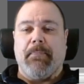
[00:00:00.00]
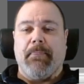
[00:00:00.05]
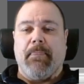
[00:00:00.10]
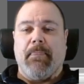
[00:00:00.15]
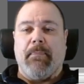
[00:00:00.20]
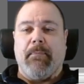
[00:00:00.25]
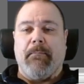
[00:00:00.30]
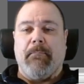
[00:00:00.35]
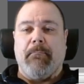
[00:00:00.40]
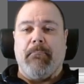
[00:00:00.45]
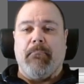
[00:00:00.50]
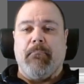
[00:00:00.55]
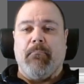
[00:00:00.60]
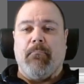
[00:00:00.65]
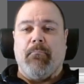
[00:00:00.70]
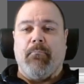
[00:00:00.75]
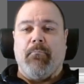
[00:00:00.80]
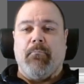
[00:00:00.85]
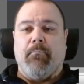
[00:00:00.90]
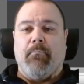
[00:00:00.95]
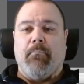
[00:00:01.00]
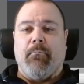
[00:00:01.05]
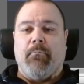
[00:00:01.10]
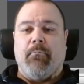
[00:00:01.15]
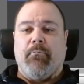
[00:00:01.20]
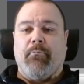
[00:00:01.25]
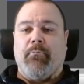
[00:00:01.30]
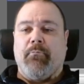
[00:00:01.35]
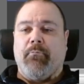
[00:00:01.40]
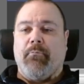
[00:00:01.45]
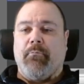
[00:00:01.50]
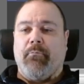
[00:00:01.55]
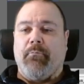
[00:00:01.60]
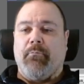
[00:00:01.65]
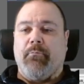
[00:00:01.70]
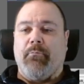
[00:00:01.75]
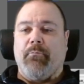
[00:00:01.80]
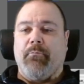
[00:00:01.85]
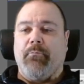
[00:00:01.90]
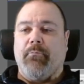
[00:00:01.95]

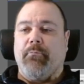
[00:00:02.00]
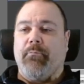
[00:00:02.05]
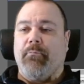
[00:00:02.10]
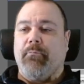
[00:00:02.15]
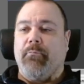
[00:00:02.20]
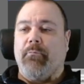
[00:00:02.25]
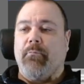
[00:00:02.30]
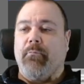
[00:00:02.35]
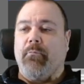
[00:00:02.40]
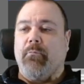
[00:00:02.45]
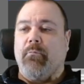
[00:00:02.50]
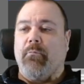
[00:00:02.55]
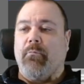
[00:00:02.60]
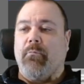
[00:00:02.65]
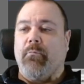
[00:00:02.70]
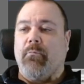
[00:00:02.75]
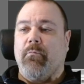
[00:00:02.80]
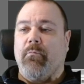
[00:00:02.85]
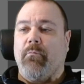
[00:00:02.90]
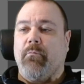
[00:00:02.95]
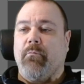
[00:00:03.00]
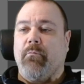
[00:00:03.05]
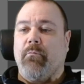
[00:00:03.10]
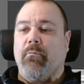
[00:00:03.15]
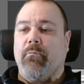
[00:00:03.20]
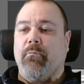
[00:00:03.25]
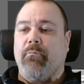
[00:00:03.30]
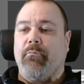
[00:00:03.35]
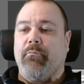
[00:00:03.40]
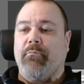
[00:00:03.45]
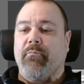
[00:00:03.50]
[no speech]